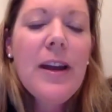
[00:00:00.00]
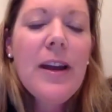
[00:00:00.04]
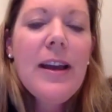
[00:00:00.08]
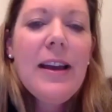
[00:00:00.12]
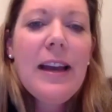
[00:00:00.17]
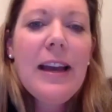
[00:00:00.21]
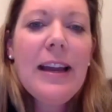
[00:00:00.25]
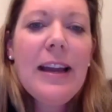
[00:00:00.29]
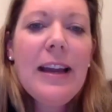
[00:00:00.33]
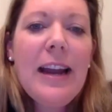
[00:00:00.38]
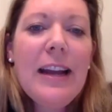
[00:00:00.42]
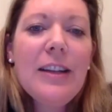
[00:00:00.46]

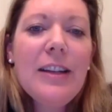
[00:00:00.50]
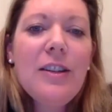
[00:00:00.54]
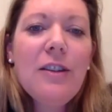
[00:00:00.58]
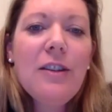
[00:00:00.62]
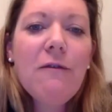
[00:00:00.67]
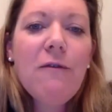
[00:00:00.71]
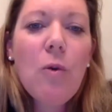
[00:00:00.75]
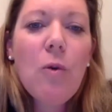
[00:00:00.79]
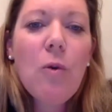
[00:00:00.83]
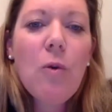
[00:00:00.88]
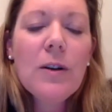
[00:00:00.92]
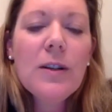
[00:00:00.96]
in a
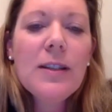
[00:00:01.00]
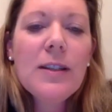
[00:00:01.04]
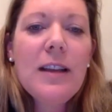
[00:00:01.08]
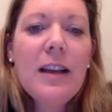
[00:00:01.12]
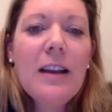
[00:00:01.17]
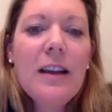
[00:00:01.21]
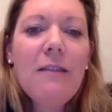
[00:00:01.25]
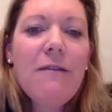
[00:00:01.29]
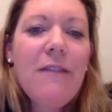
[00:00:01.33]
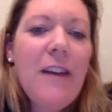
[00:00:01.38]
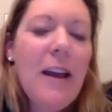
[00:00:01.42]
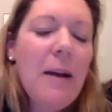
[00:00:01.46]
divorce
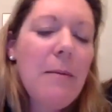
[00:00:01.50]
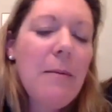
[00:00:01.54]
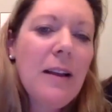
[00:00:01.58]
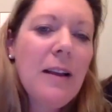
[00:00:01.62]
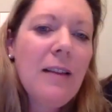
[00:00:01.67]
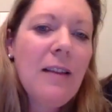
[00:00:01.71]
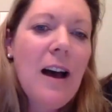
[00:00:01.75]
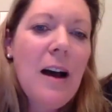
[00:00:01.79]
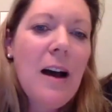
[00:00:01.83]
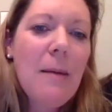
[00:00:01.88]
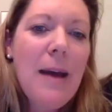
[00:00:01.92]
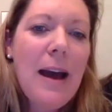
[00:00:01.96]
and family
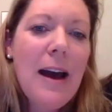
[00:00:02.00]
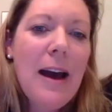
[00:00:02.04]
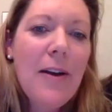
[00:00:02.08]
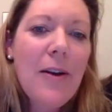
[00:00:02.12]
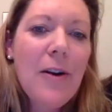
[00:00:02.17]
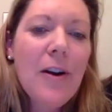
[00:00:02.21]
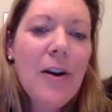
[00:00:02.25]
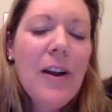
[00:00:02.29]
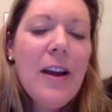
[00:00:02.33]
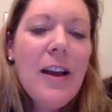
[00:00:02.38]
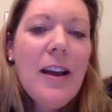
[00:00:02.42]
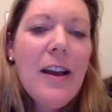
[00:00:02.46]
law
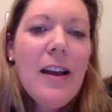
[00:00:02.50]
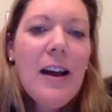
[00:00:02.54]
matter,